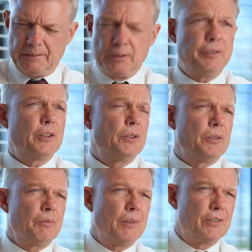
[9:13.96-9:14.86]
So far
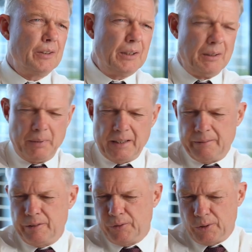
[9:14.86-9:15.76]
good. Actually better
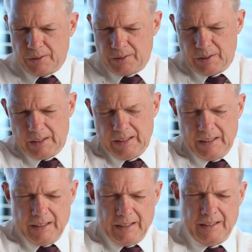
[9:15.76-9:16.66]
than we thought.
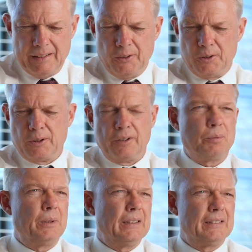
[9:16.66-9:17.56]
Yield on cost
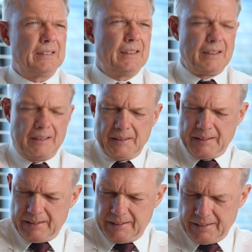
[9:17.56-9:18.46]
wise,
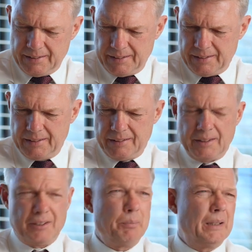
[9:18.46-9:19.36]
this
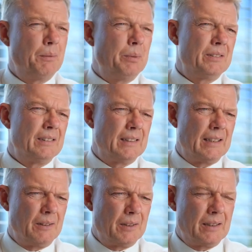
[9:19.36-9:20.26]
is a better business than our